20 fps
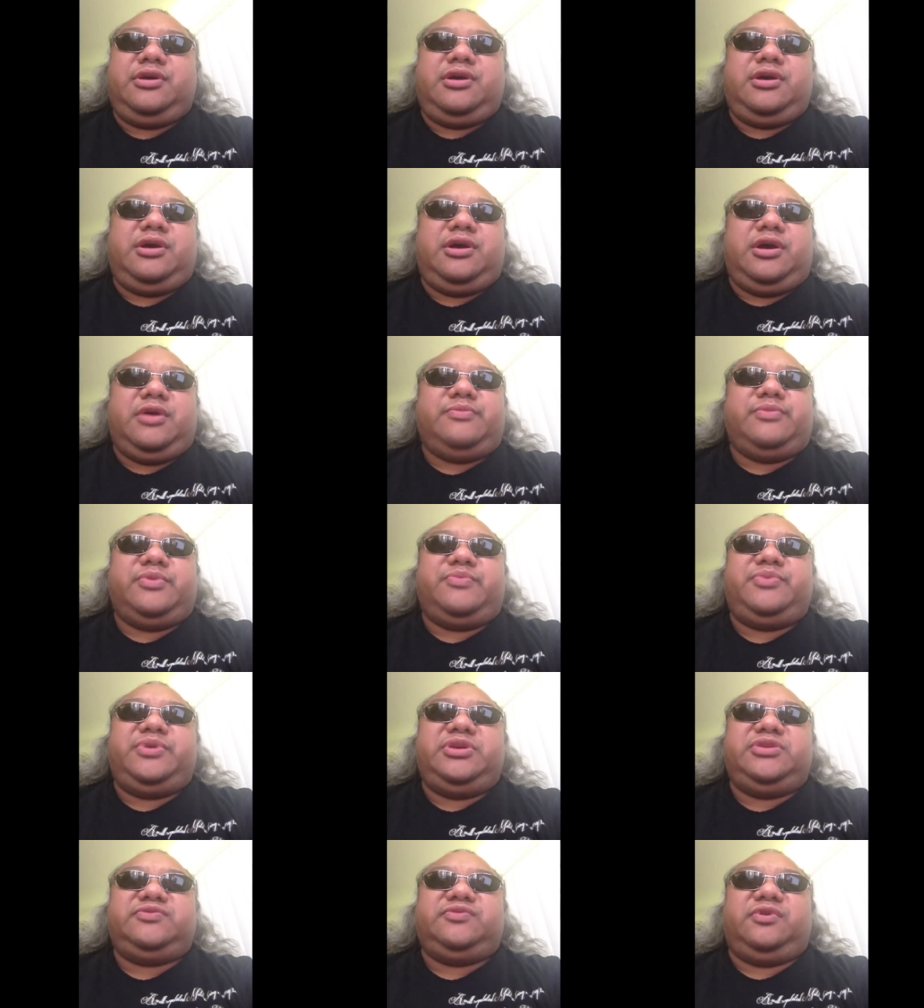I'm a
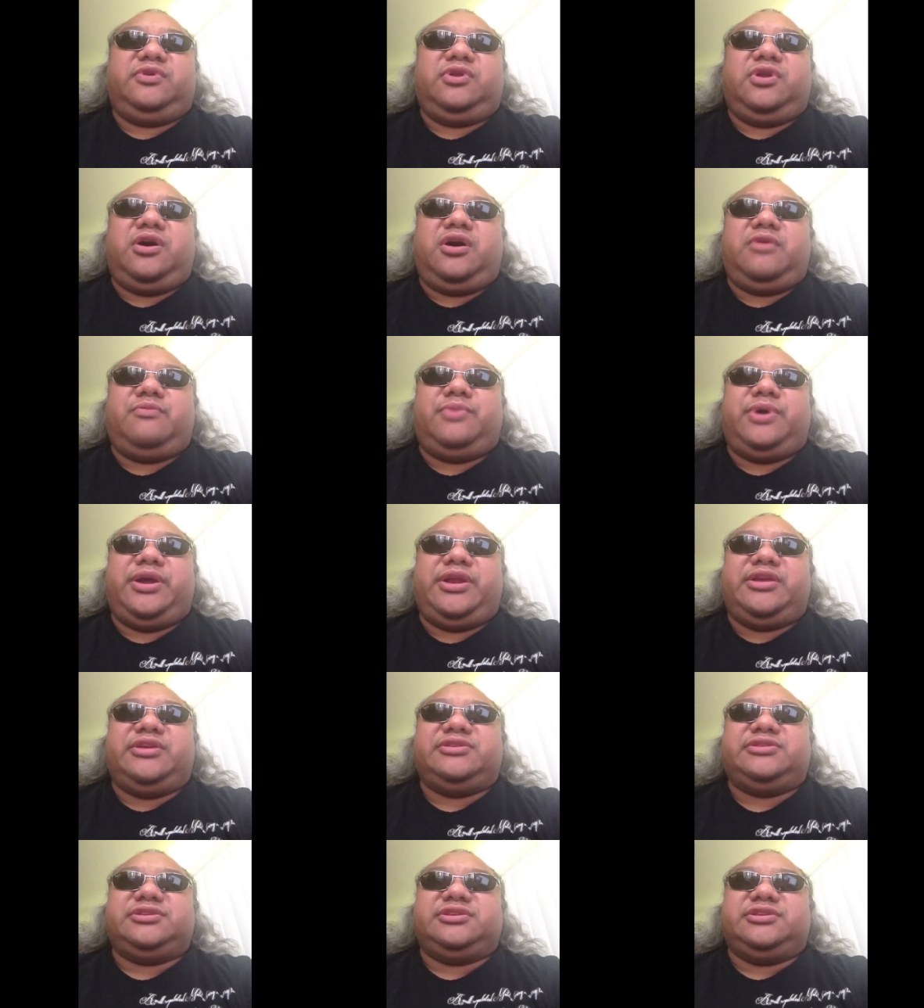peaceful
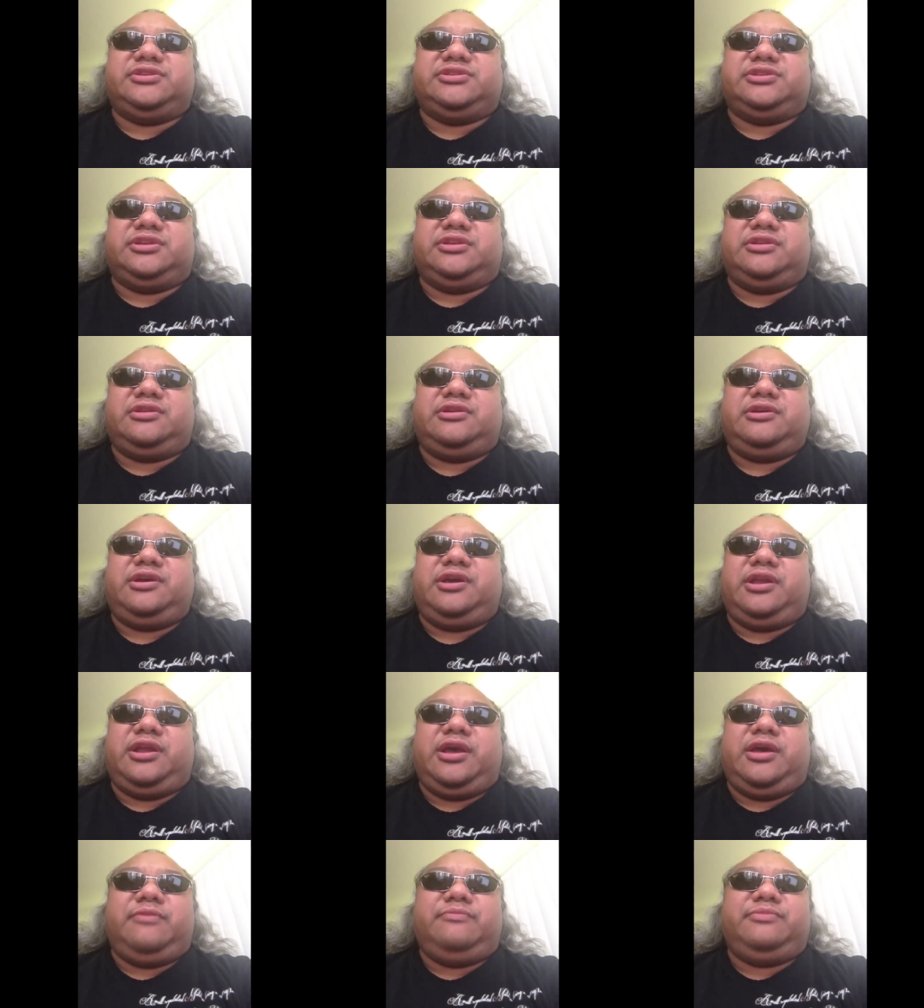law-abiding citizen,
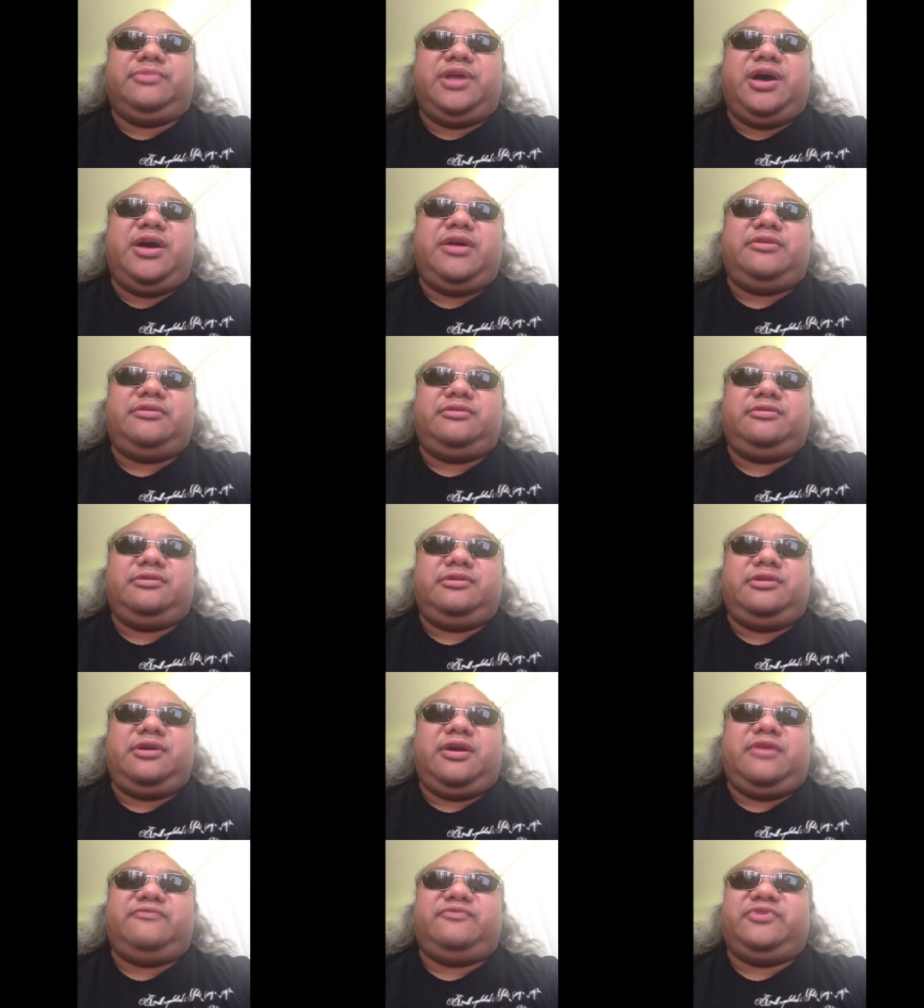and I am not
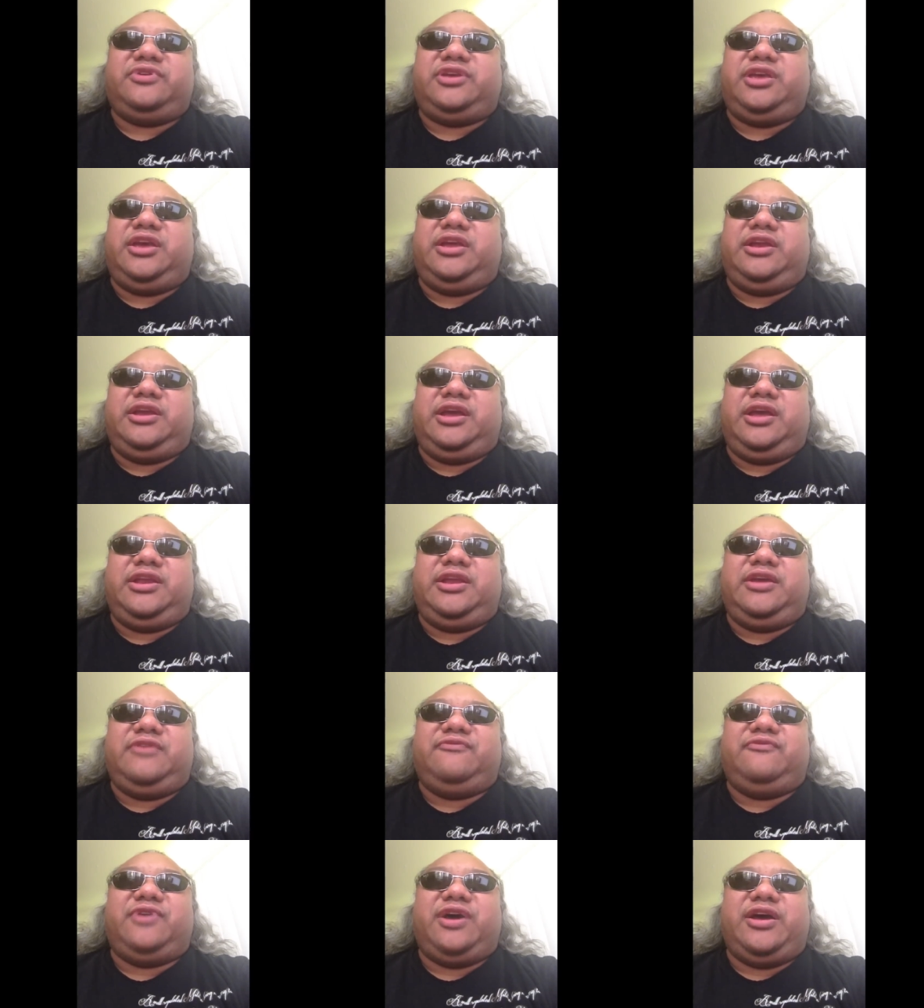advocating
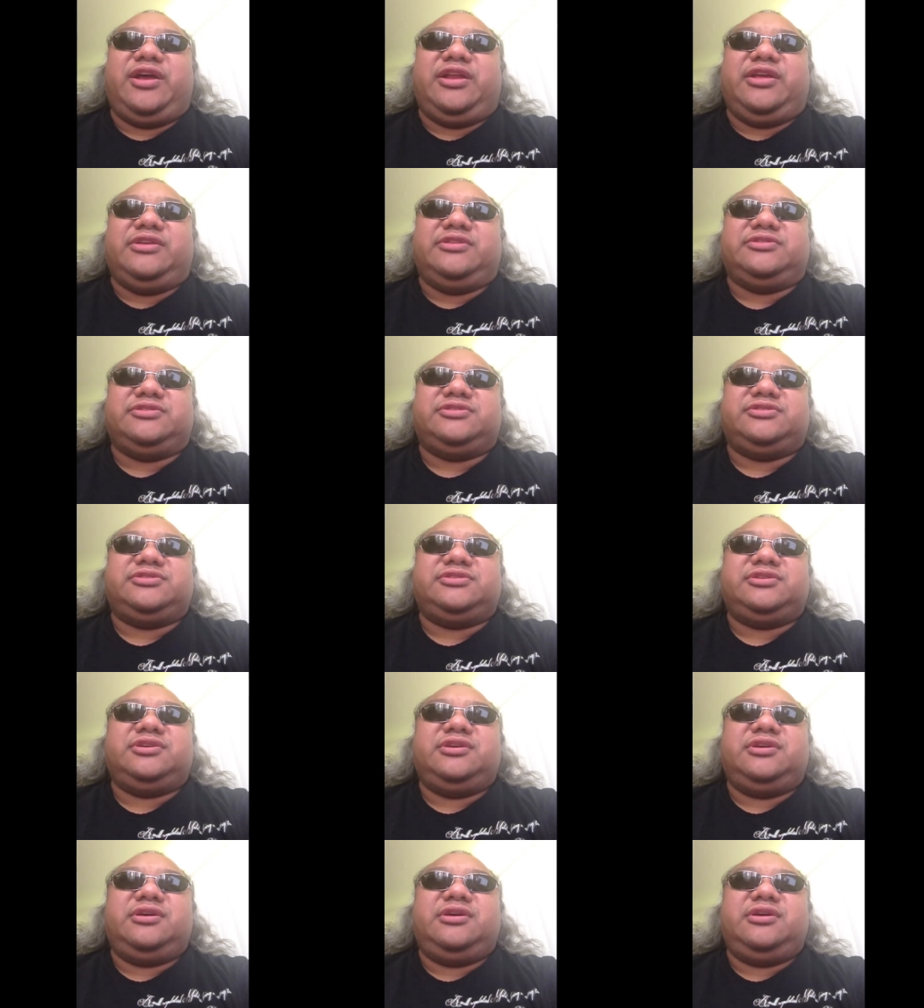any violence.